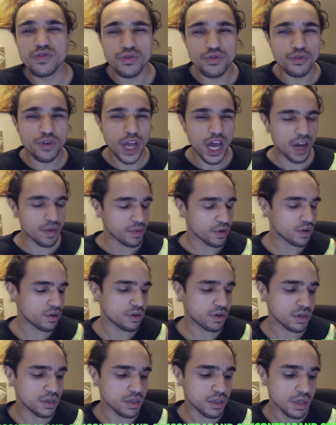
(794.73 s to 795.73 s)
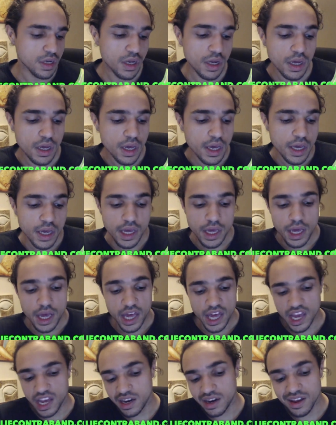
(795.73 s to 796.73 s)
through, Capricorn.
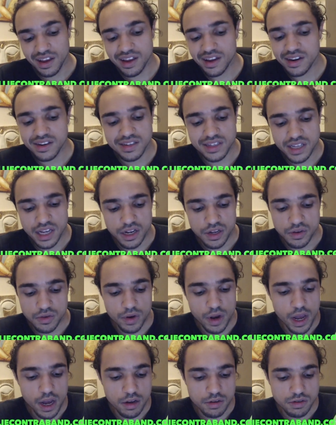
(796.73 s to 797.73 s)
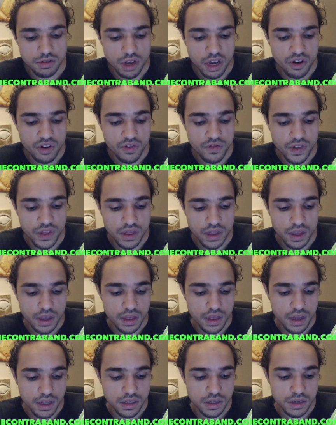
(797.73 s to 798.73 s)
Ain't nothing gonna scare you now, so I don't even
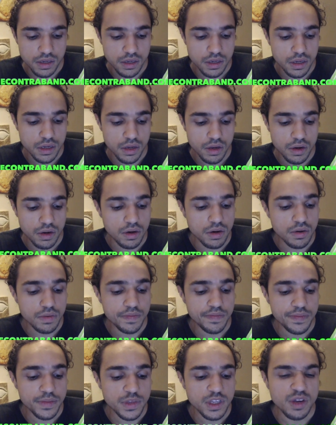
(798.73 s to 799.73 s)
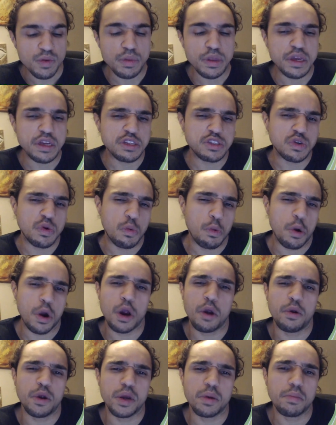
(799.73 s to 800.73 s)
think that's, you know, something to
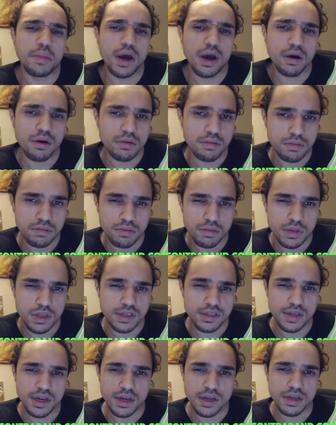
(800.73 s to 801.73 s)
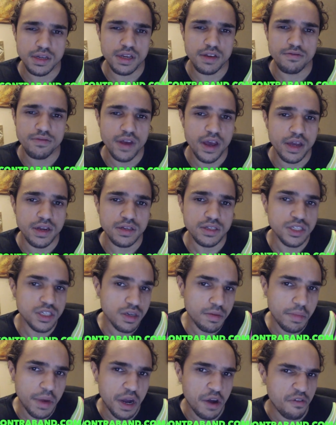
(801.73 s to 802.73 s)
worry about. There's nothing to give you energy
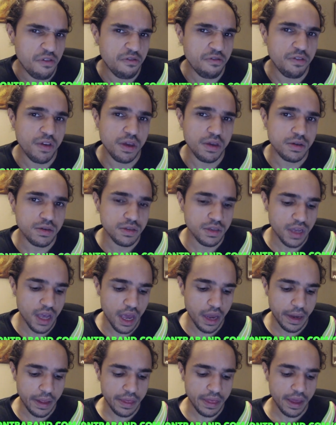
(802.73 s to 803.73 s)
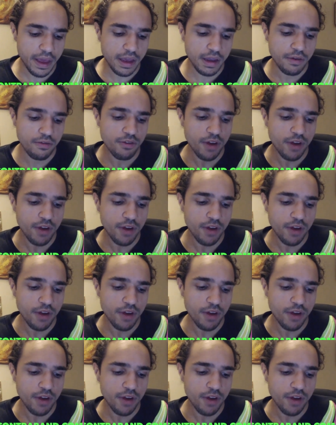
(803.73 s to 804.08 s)
about fear to anything in